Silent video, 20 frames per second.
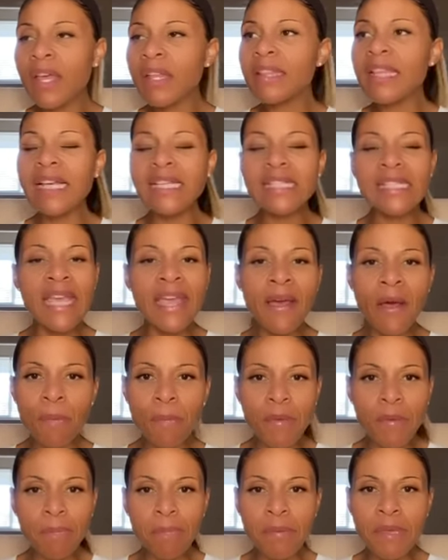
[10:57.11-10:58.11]
that's
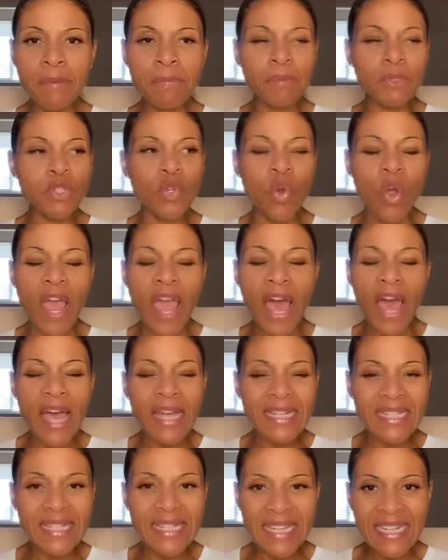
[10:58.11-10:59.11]
helping people to
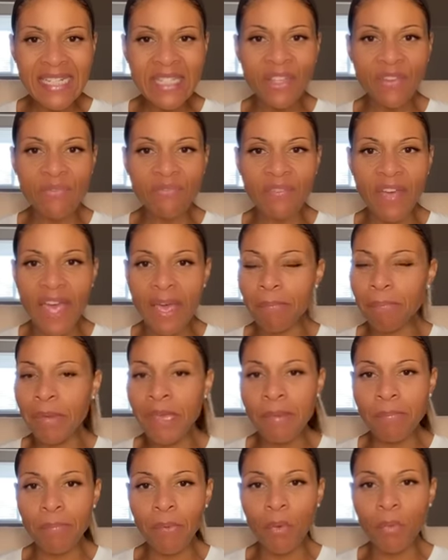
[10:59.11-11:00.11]
identify
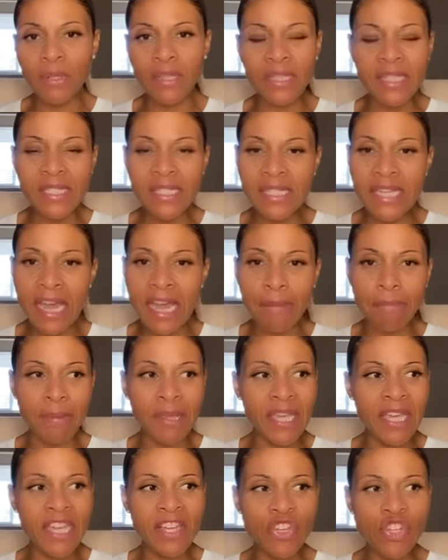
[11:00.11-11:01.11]
people with this type of
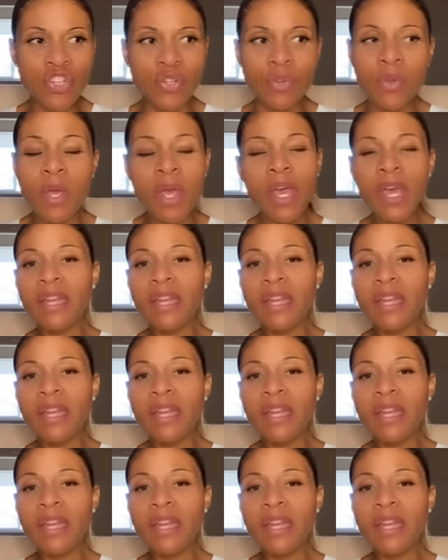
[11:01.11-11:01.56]
issue,